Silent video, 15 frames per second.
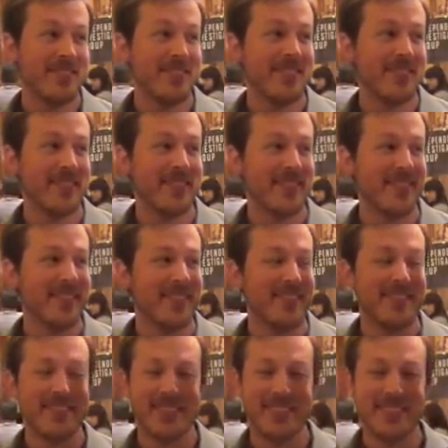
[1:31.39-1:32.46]

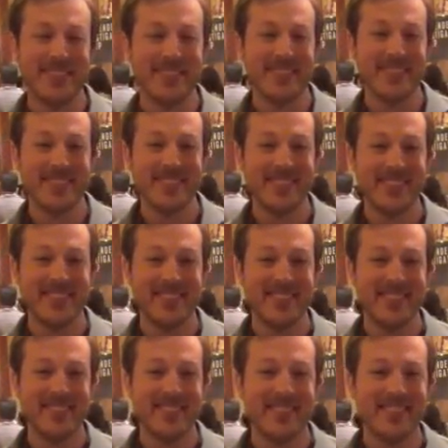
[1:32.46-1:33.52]

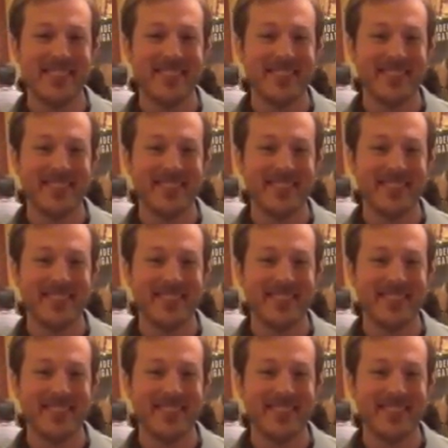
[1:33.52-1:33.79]
(not speaking)